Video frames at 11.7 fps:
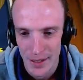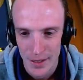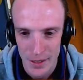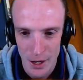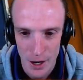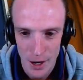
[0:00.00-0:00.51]

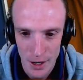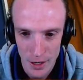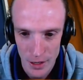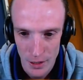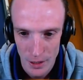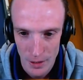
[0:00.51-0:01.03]
So,
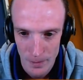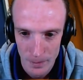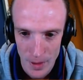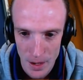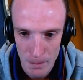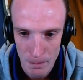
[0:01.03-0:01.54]

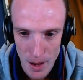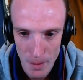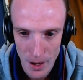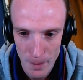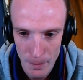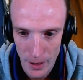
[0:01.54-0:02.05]

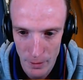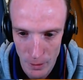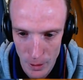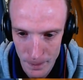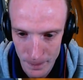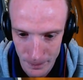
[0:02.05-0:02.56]
bye-bye
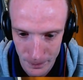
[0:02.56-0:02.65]
Pikarom.